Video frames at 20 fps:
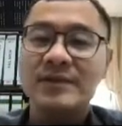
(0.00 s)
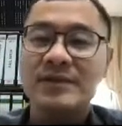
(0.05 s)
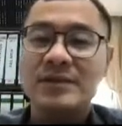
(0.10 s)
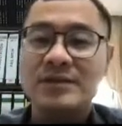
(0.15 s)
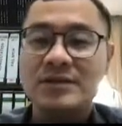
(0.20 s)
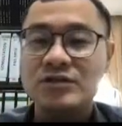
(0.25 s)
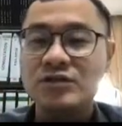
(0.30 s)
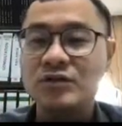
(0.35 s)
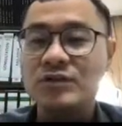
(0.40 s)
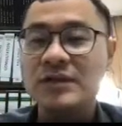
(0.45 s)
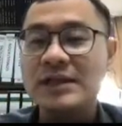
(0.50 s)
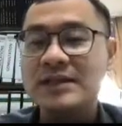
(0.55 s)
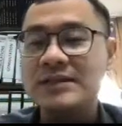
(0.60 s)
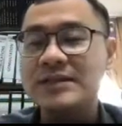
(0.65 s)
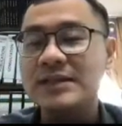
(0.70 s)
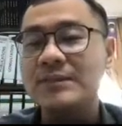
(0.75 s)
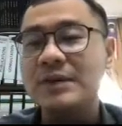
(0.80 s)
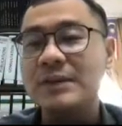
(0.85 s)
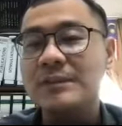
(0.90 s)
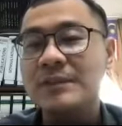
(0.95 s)
so that is
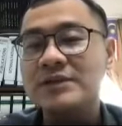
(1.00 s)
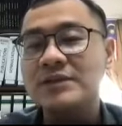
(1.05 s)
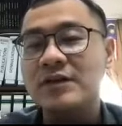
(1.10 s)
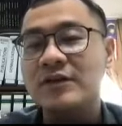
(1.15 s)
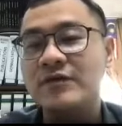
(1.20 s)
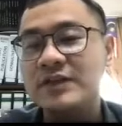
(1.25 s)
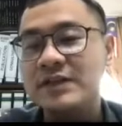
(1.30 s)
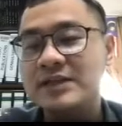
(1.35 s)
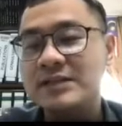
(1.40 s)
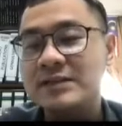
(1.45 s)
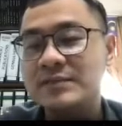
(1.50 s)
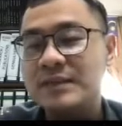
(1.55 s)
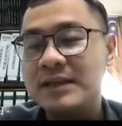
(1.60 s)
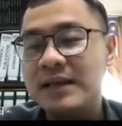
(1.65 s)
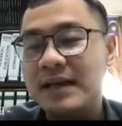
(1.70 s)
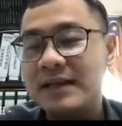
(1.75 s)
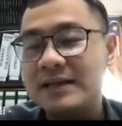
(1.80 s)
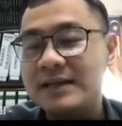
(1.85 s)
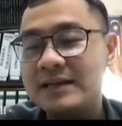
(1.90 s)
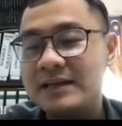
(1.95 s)
the purpose of this
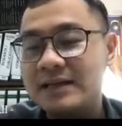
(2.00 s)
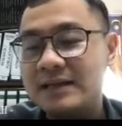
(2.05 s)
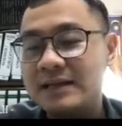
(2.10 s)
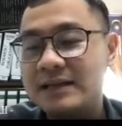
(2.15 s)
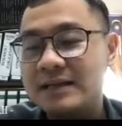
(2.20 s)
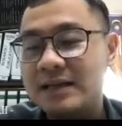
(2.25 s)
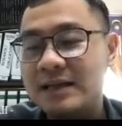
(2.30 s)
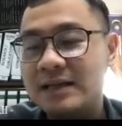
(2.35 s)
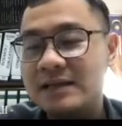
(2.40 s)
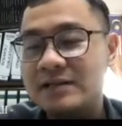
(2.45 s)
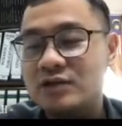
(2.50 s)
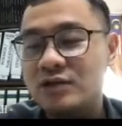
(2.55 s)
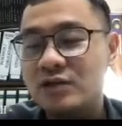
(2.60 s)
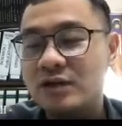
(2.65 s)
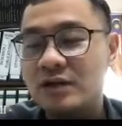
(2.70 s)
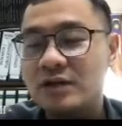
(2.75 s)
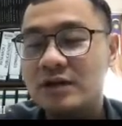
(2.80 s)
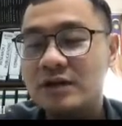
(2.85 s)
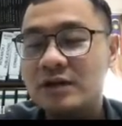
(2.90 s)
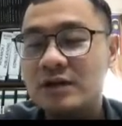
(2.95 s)
PID and so on.